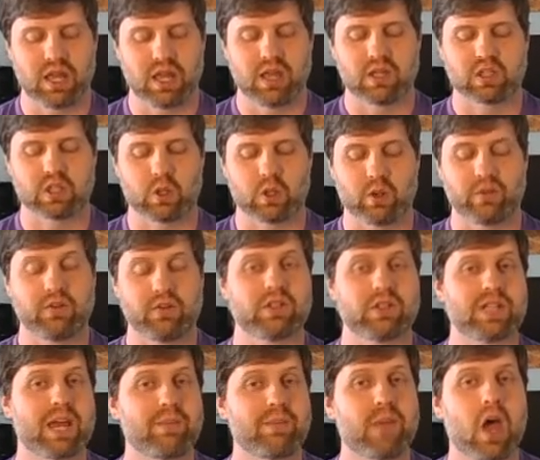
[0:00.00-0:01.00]
So if you're
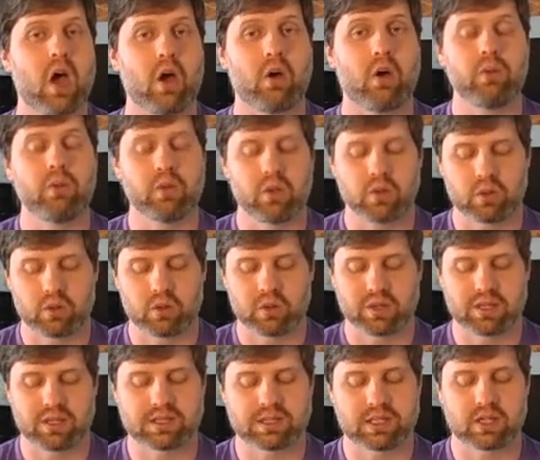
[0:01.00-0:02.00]
type O, you're
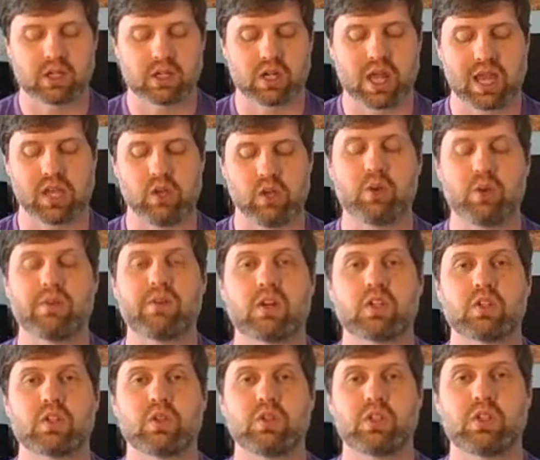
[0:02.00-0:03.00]
considered a
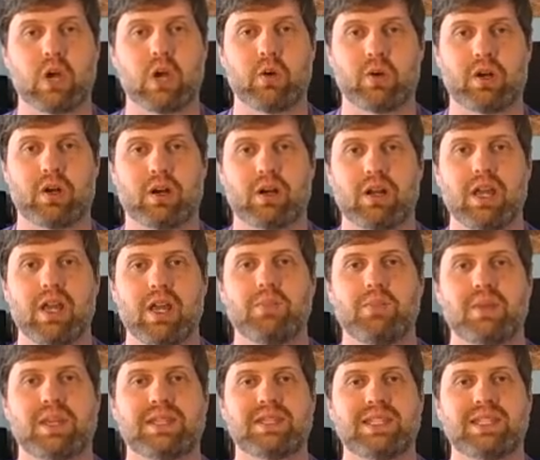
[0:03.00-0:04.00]
universal donor
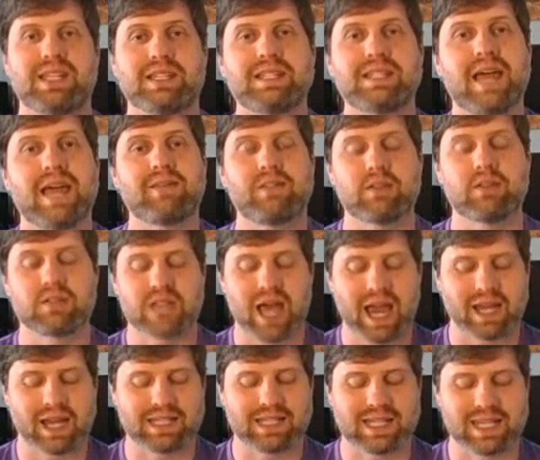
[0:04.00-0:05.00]
because it doesn't have those
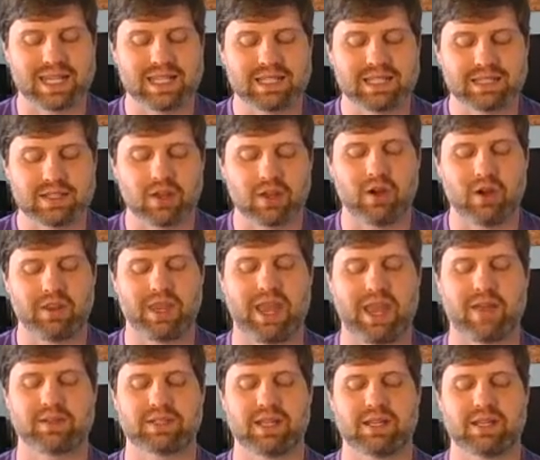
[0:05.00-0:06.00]
IDs on the
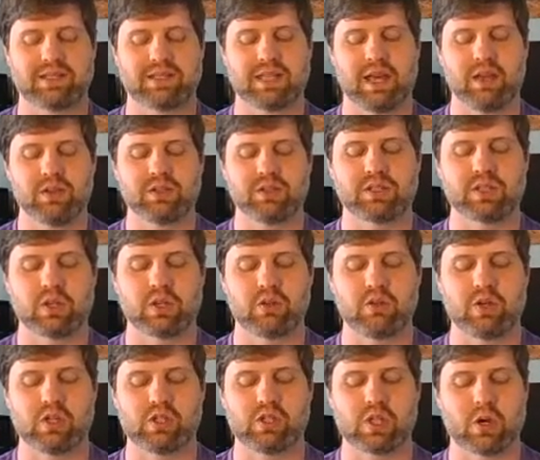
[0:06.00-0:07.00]
outside of the cells, so you
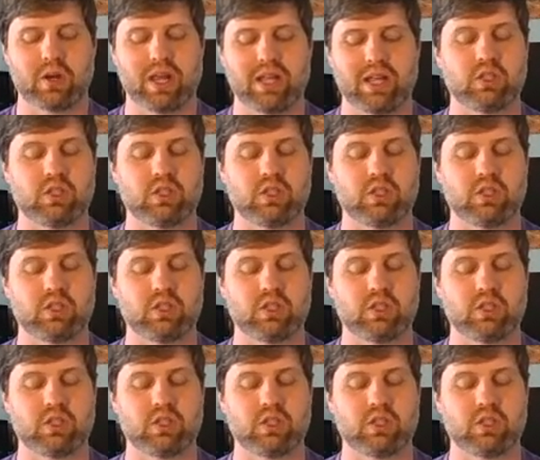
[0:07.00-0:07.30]
can donate